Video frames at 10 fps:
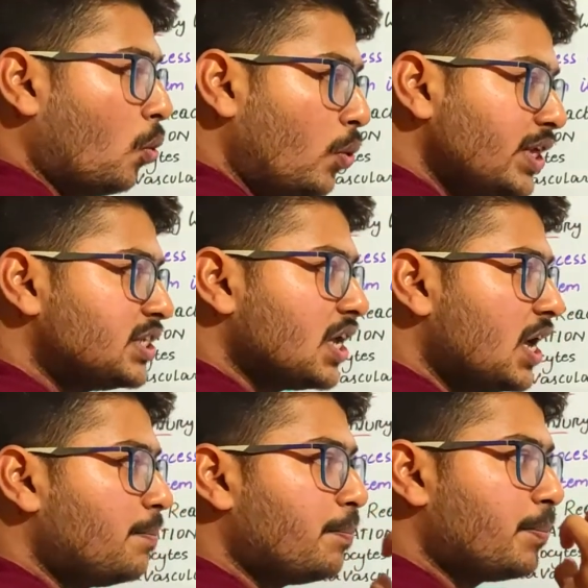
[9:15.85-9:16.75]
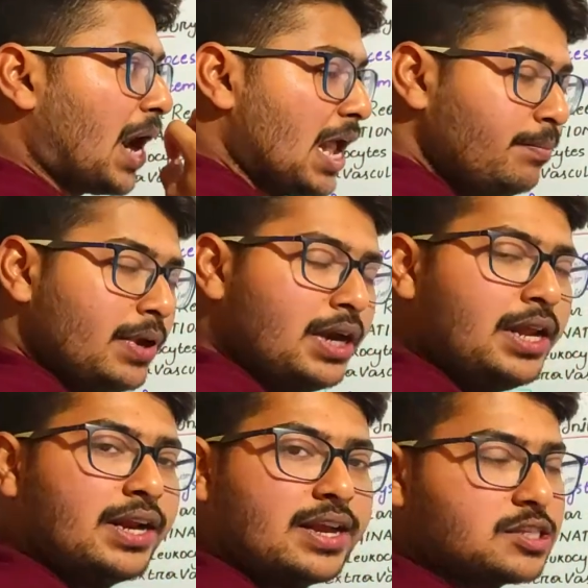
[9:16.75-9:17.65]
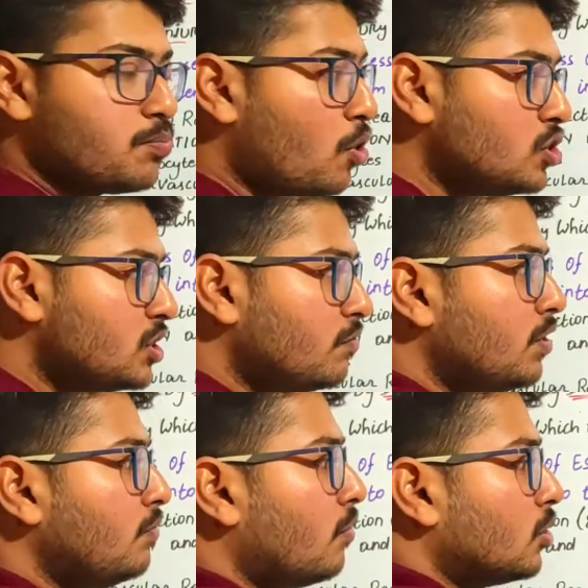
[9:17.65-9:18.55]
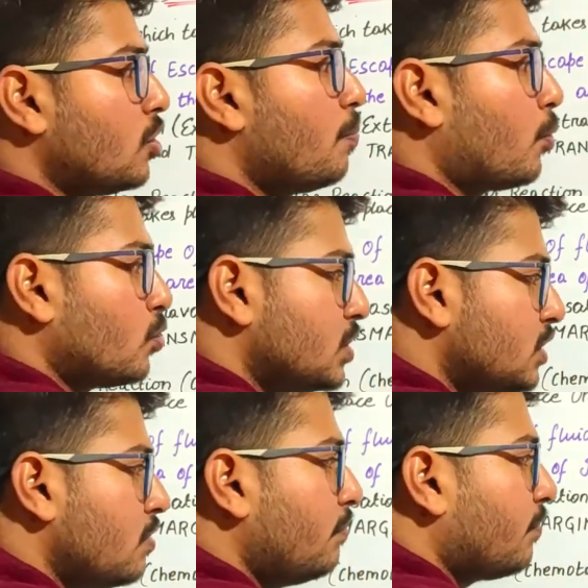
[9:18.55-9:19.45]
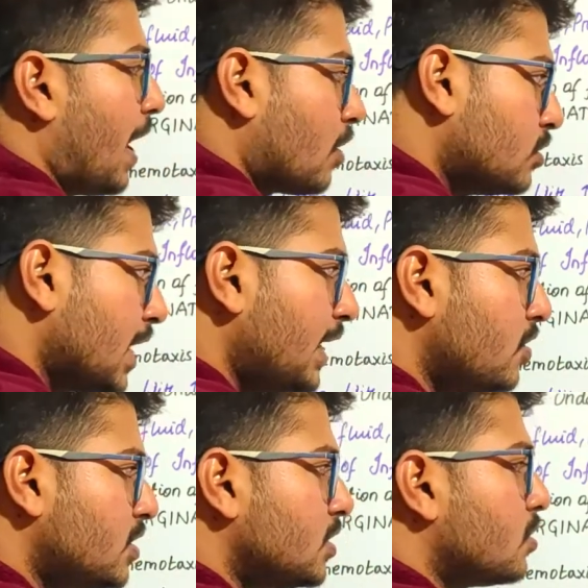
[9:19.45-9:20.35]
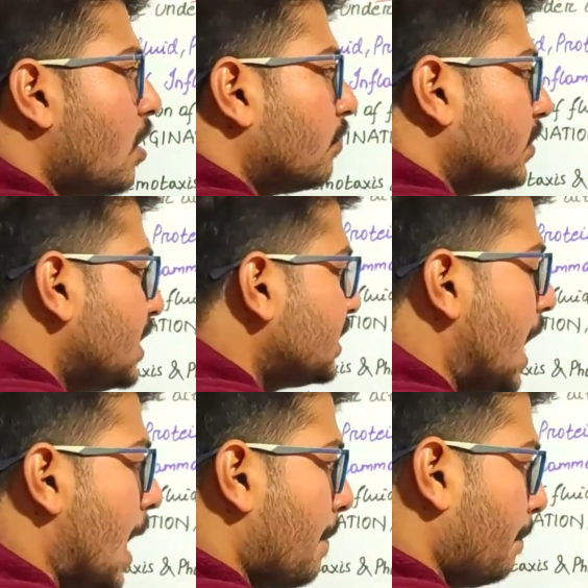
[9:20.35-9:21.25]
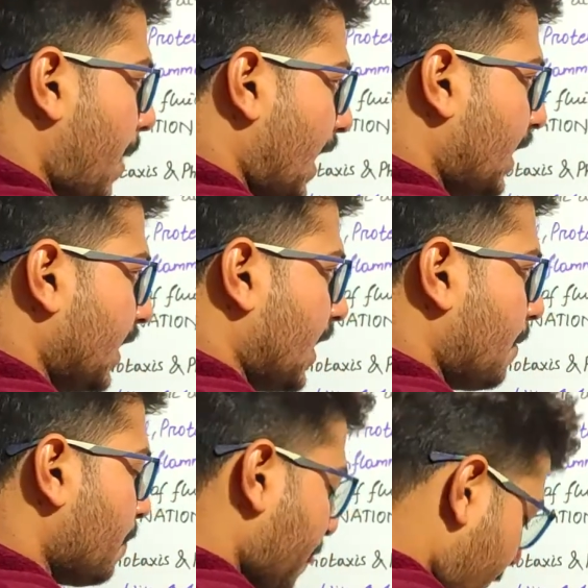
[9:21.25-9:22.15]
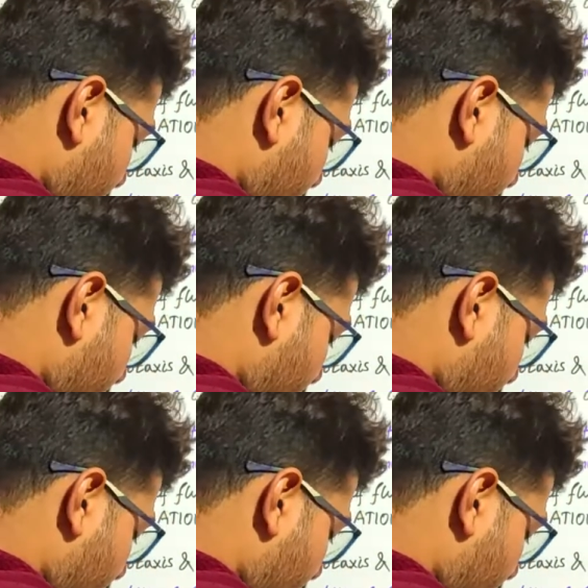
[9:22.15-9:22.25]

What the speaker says: which are primarily responsible for the process of phagocytosis of this bacteria.